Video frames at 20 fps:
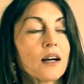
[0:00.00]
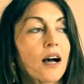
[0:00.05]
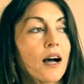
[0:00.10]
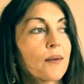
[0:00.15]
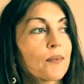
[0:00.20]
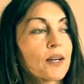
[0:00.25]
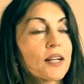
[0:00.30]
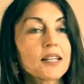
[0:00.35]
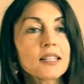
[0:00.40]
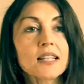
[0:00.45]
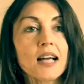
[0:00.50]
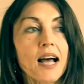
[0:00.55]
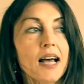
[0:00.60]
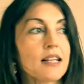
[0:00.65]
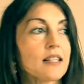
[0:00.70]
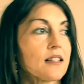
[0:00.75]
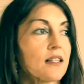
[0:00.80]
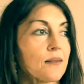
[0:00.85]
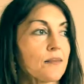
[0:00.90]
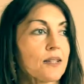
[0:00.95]
I'm gonna
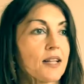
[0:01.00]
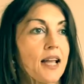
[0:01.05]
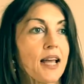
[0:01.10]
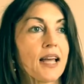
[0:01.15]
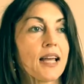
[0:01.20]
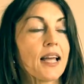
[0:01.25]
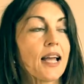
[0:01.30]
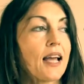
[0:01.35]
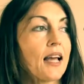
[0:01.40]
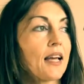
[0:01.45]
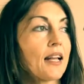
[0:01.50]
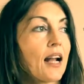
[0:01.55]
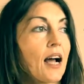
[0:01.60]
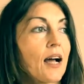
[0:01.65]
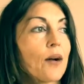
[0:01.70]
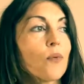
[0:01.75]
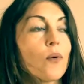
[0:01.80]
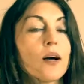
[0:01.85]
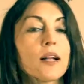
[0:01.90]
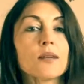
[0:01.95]
die someday, and
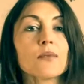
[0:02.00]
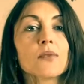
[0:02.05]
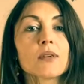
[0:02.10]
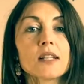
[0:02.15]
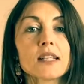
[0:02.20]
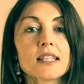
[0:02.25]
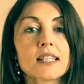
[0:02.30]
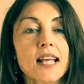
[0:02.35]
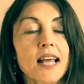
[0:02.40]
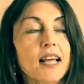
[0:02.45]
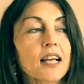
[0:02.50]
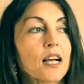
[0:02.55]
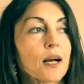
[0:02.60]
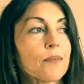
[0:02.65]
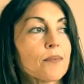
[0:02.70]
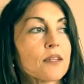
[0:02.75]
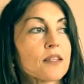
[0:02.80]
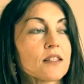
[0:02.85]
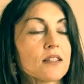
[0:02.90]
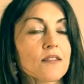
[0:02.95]
I want to really take
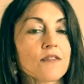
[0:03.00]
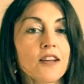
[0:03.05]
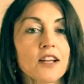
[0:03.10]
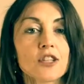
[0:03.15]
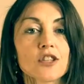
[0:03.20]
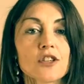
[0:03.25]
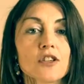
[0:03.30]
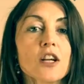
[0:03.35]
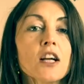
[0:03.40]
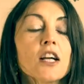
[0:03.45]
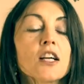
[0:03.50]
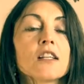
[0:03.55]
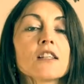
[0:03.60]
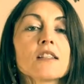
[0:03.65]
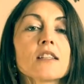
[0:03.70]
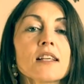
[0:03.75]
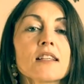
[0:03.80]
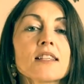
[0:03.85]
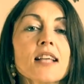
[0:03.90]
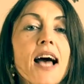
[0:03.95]
up this adventure.
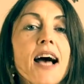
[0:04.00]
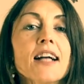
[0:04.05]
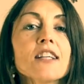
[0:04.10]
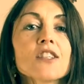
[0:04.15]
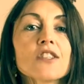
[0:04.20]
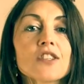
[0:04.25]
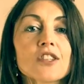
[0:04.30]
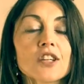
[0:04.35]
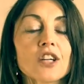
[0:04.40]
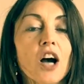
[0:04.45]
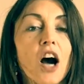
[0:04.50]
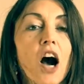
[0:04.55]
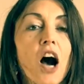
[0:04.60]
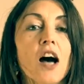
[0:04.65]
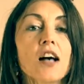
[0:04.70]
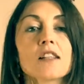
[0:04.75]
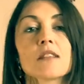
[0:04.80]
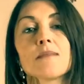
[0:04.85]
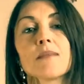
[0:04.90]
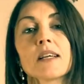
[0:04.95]
Sag is the
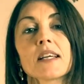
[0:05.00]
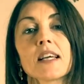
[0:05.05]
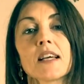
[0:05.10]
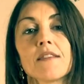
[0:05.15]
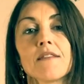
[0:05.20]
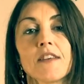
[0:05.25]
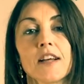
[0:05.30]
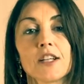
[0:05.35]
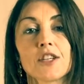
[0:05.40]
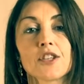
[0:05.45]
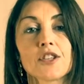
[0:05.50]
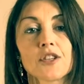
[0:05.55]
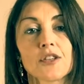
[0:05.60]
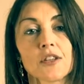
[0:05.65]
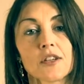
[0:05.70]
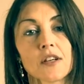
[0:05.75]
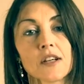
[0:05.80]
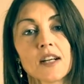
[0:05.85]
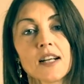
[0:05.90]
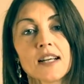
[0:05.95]
cosmic
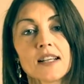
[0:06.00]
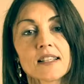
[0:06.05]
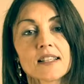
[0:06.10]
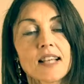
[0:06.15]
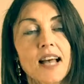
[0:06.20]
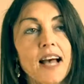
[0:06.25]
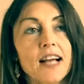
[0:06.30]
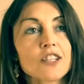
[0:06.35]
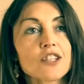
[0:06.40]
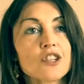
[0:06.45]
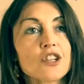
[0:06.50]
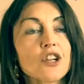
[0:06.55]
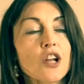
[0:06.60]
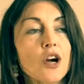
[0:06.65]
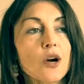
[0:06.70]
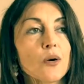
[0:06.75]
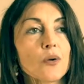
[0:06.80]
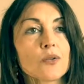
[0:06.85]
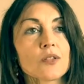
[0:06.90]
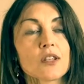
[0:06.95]
adventurer. Sag
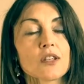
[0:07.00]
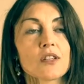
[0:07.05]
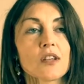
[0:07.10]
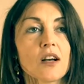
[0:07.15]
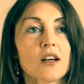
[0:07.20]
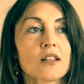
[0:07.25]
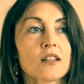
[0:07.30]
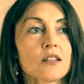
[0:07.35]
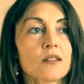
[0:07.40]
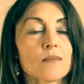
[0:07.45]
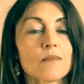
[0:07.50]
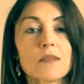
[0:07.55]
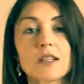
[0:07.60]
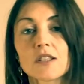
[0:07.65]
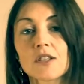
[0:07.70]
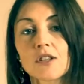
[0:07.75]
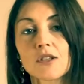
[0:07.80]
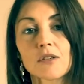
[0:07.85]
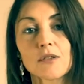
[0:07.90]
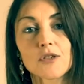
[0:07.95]
knows it's on this
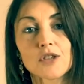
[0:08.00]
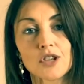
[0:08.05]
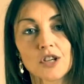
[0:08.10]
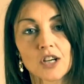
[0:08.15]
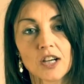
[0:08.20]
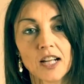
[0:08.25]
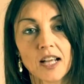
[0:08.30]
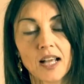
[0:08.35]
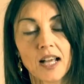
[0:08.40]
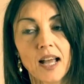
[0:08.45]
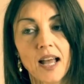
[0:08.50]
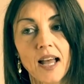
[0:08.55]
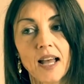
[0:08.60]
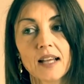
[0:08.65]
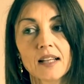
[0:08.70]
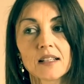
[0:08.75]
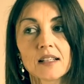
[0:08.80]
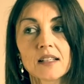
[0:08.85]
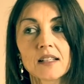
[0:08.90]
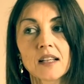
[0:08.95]
mystical journey,
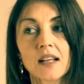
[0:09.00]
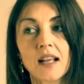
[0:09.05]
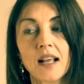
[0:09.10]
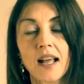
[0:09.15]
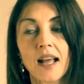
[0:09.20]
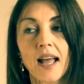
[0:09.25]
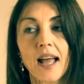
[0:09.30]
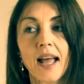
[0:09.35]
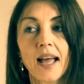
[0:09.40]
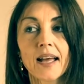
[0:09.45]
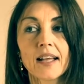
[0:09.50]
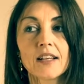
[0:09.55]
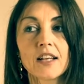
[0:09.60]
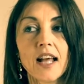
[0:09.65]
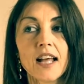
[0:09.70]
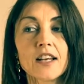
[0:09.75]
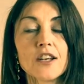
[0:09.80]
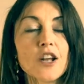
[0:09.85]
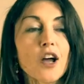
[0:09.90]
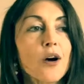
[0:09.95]
and
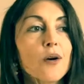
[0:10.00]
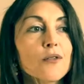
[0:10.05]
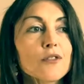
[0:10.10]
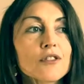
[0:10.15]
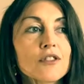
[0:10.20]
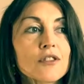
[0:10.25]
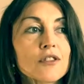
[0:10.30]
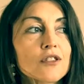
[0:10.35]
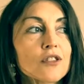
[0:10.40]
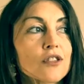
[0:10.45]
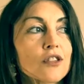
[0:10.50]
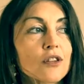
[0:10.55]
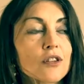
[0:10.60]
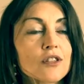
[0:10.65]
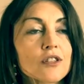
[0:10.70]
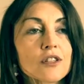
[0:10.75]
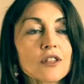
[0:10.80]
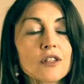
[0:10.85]
knows there's